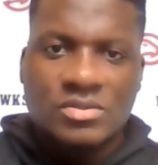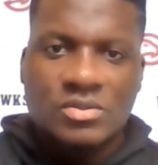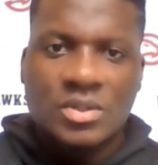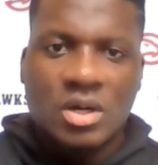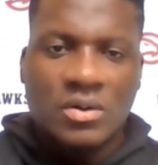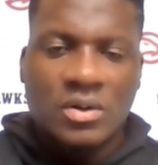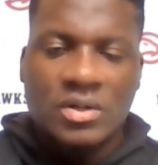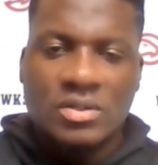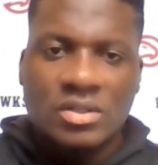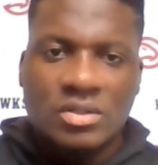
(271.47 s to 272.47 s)
be out here
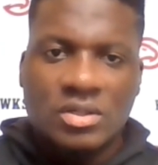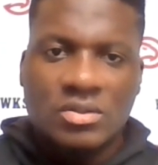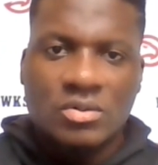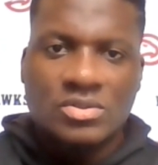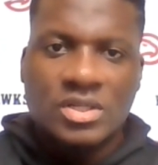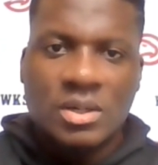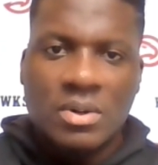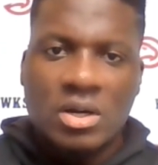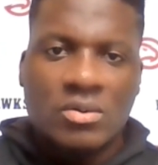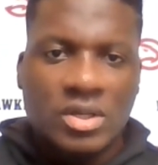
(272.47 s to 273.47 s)
and go to that
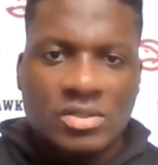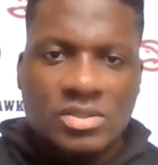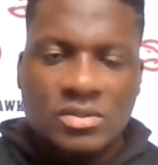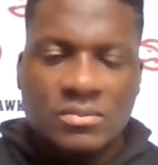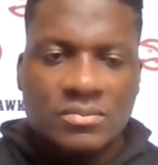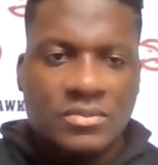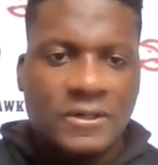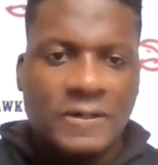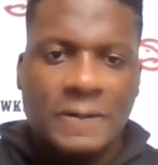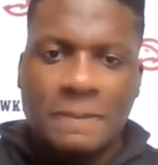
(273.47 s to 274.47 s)
battle against him.
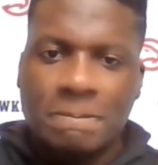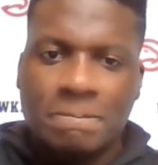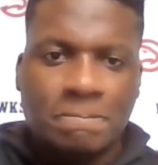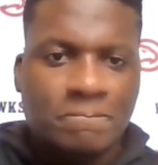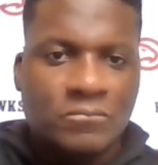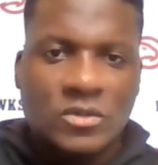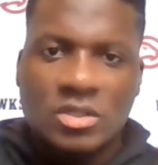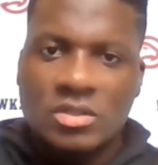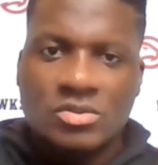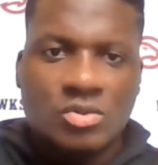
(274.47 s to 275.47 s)

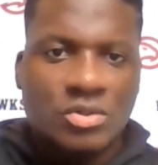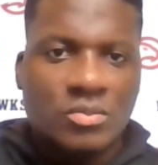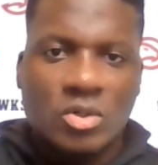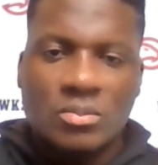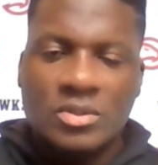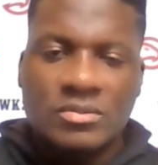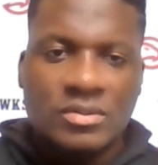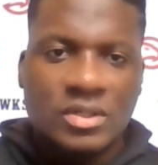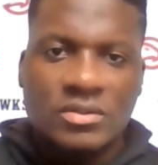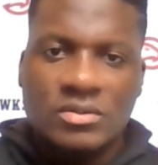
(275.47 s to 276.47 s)
Enjoy the moment
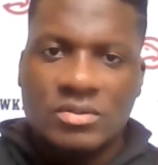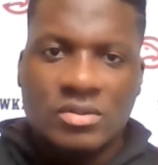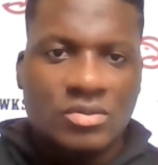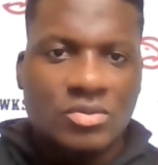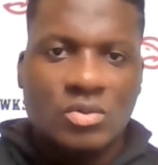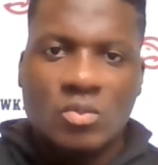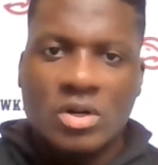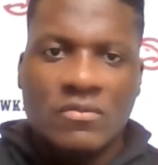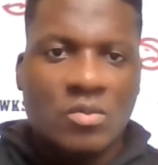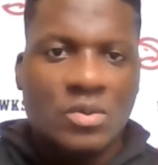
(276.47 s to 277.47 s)
and do
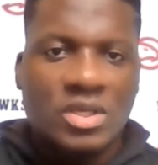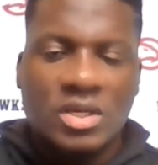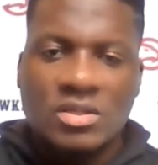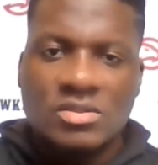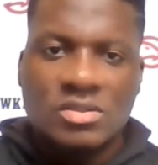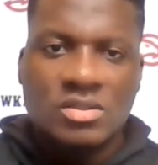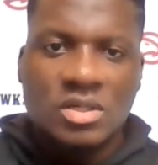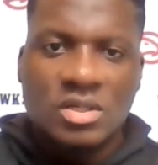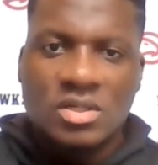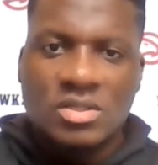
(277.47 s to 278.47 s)
whatever we can
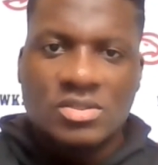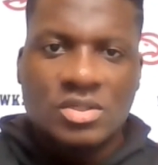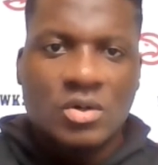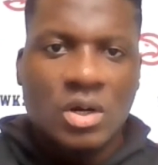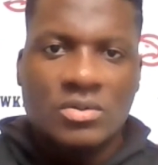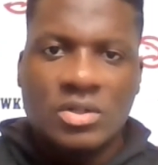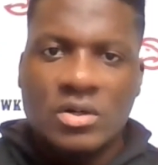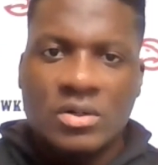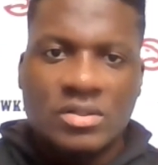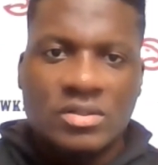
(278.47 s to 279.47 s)
to go out
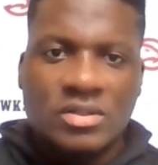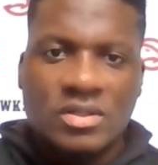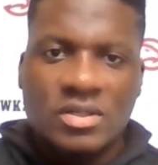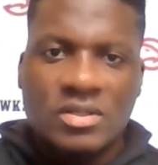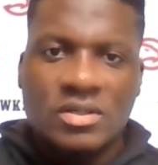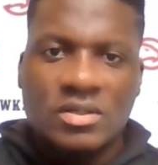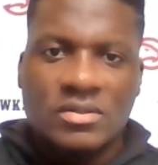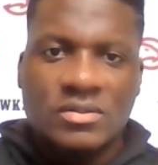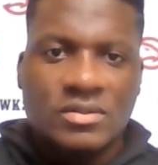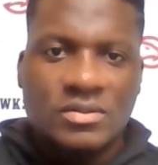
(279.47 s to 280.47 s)
there and
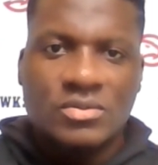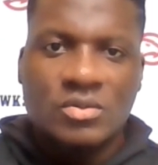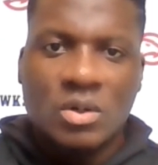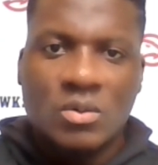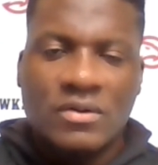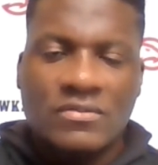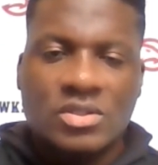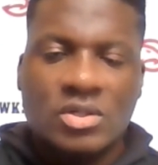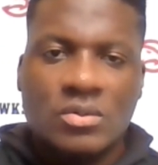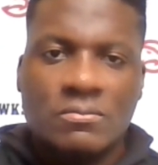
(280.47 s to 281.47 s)
do what we have to
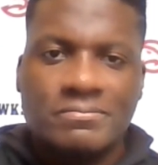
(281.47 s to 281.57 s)
do.